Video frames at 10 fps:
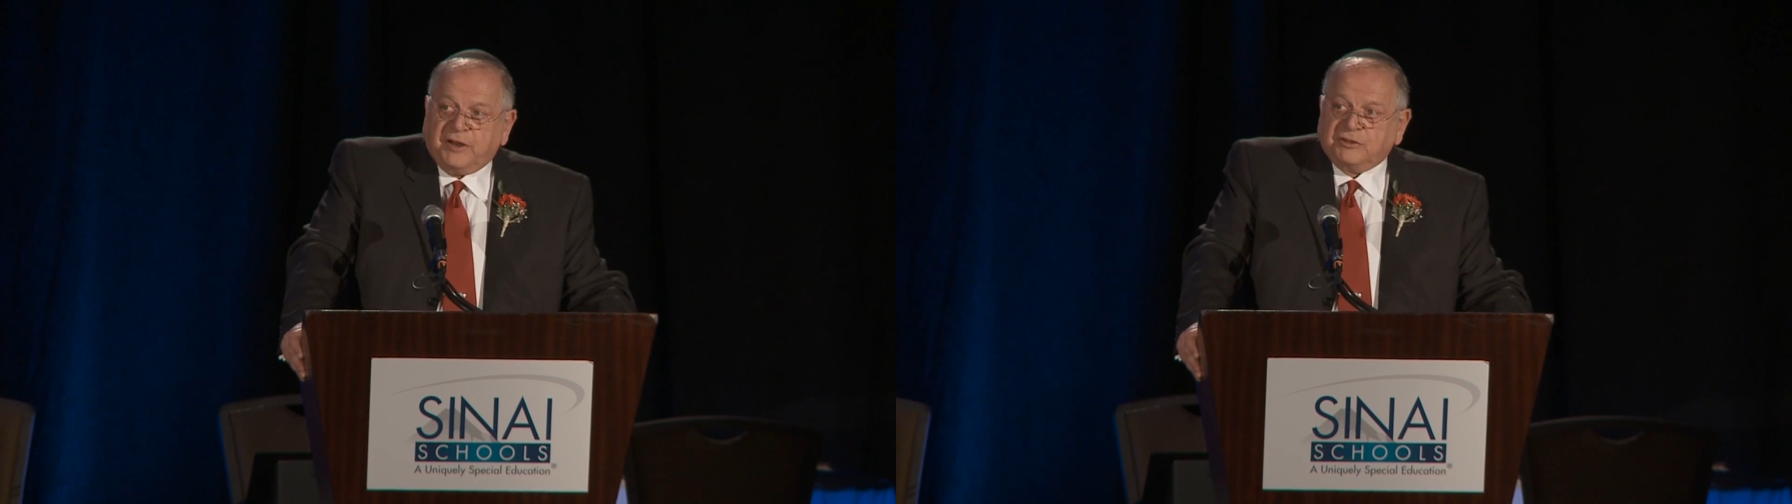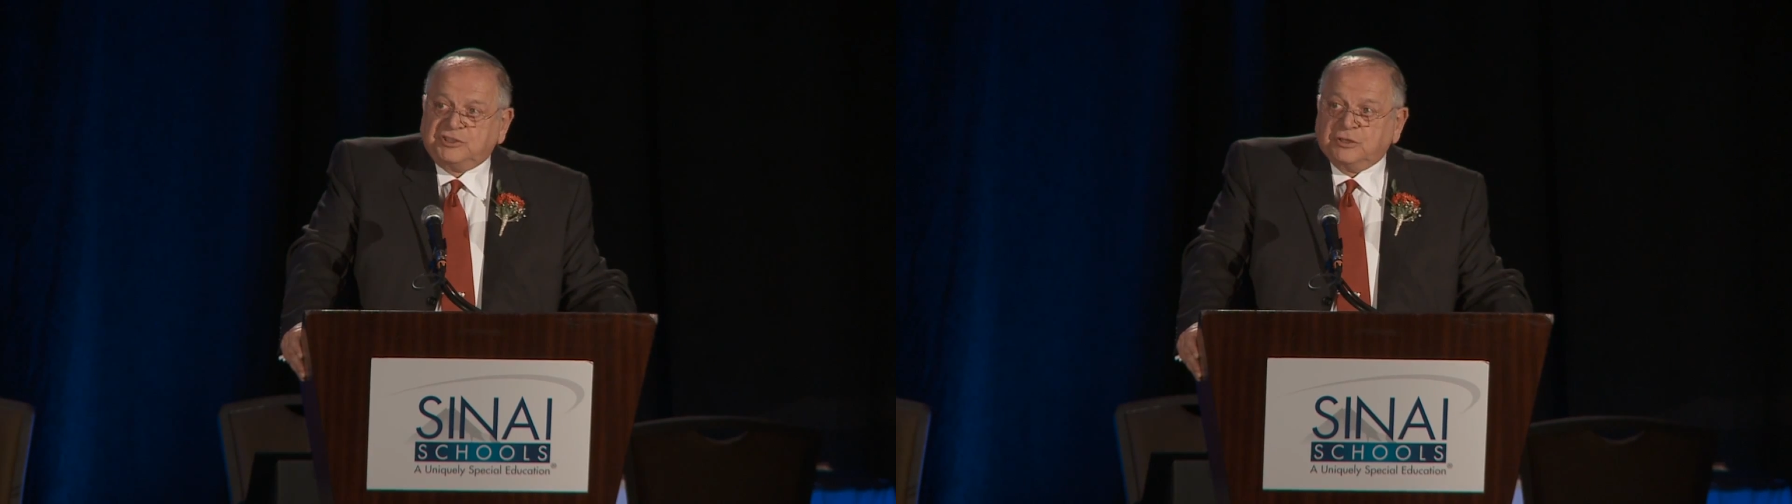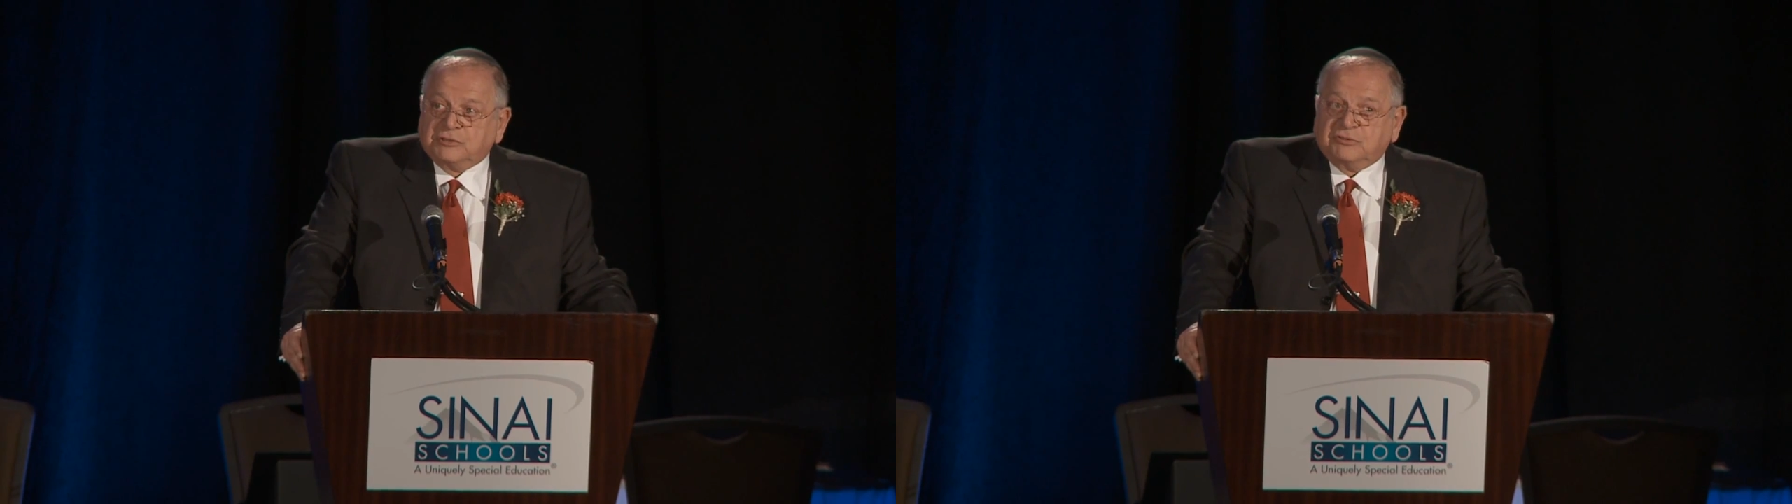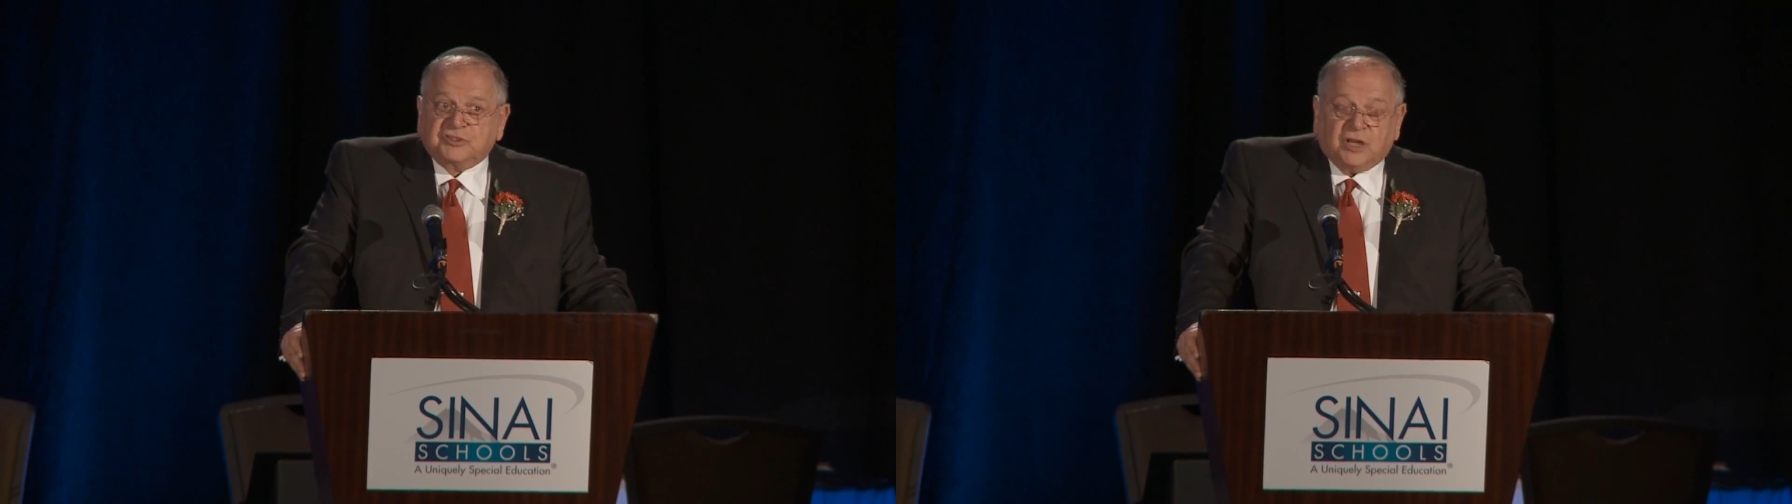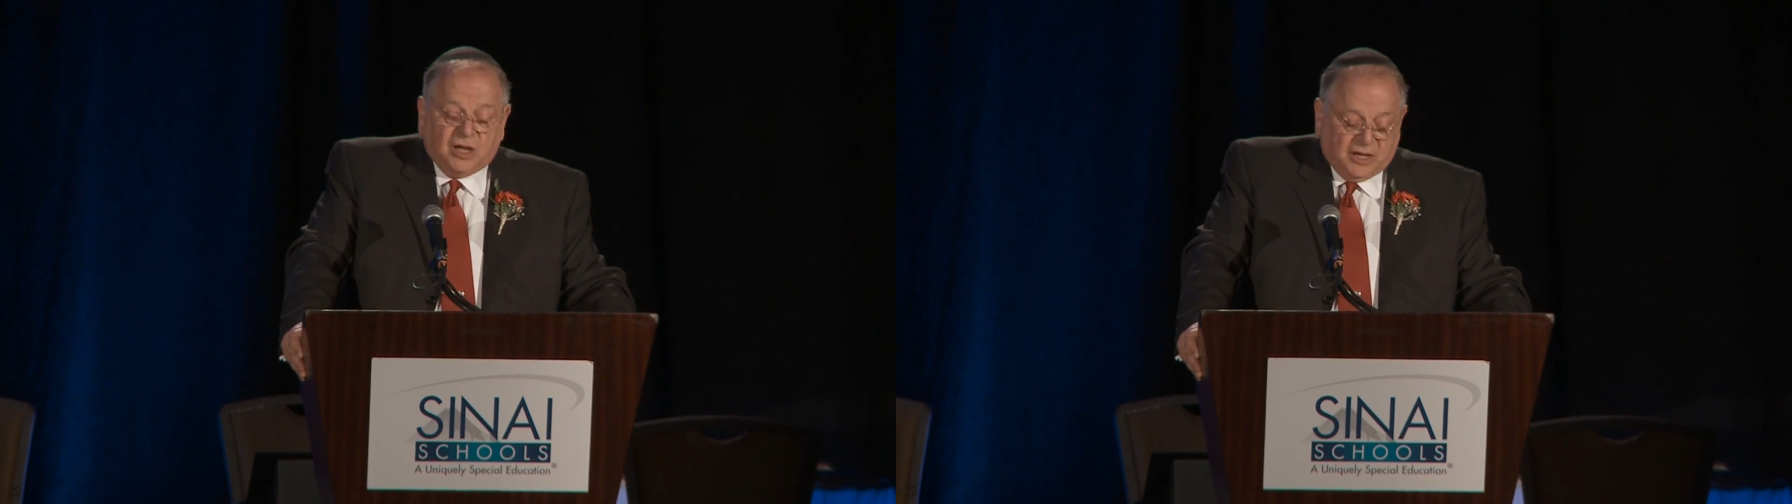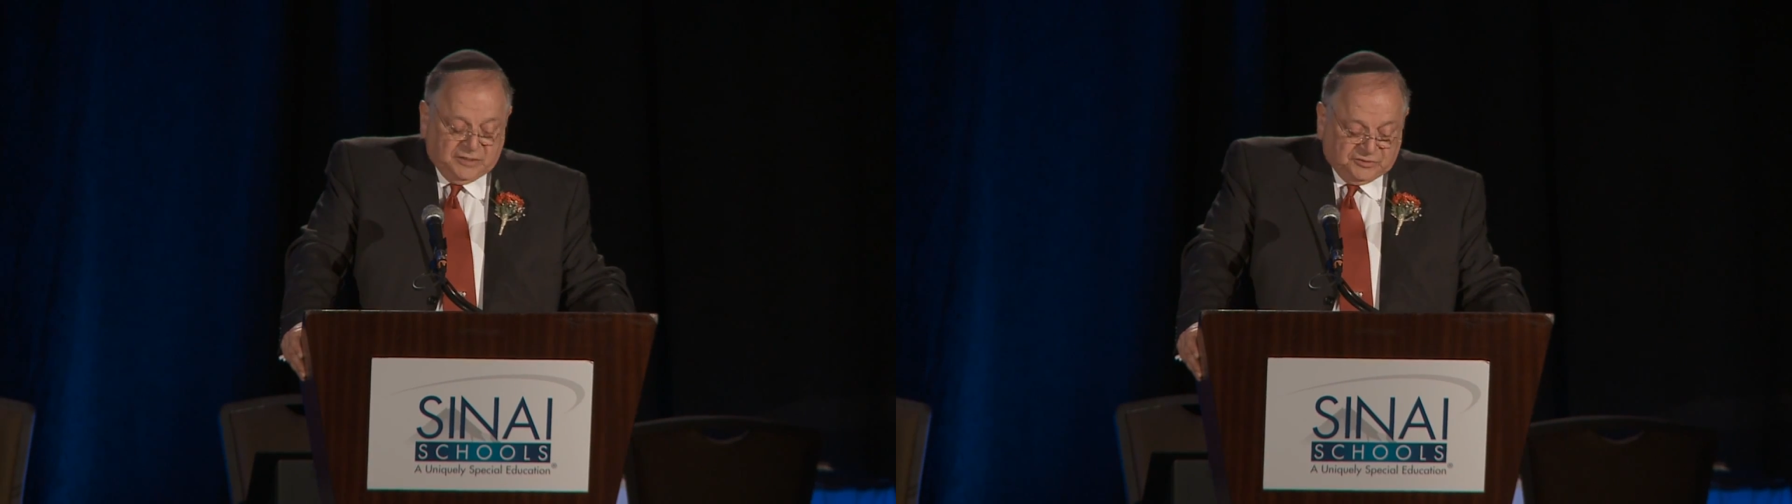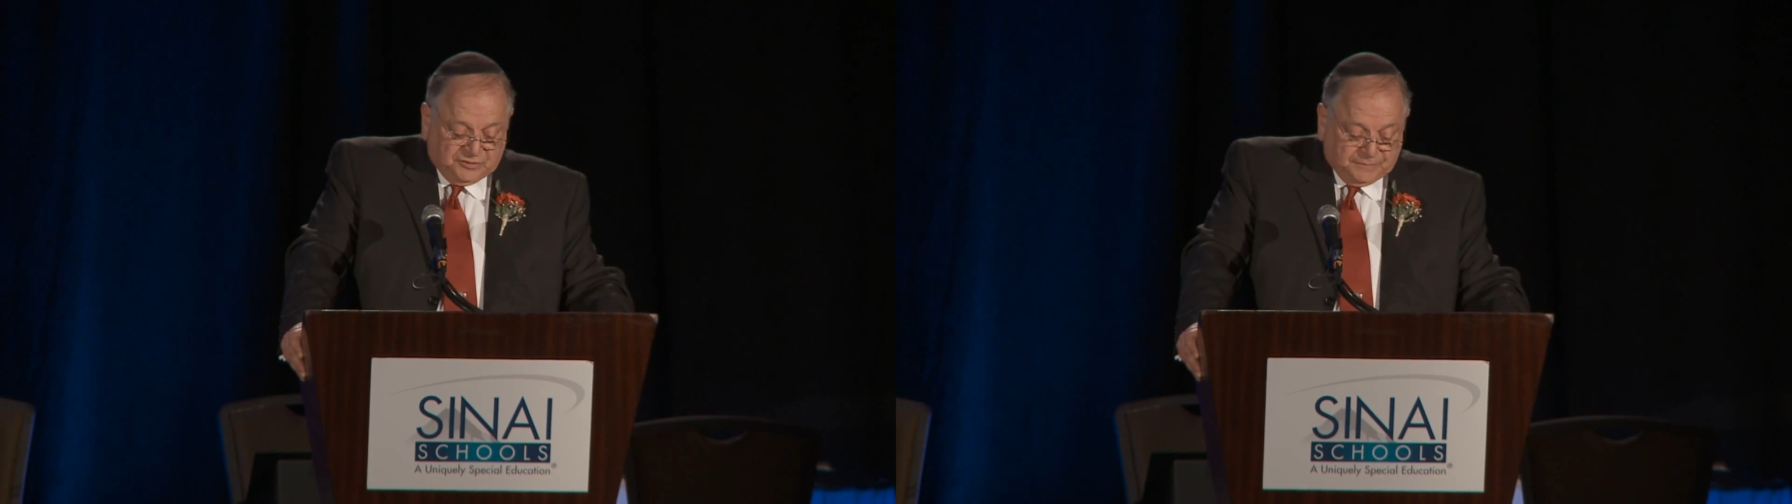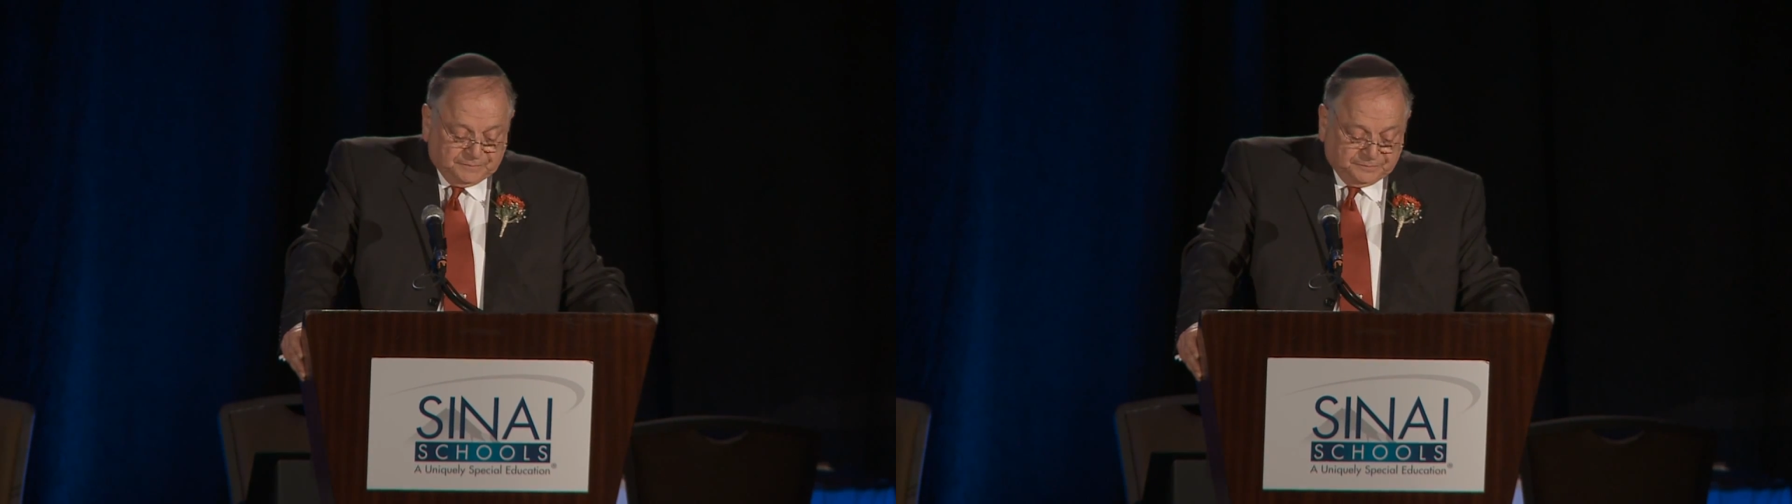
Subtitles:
their children's eyes.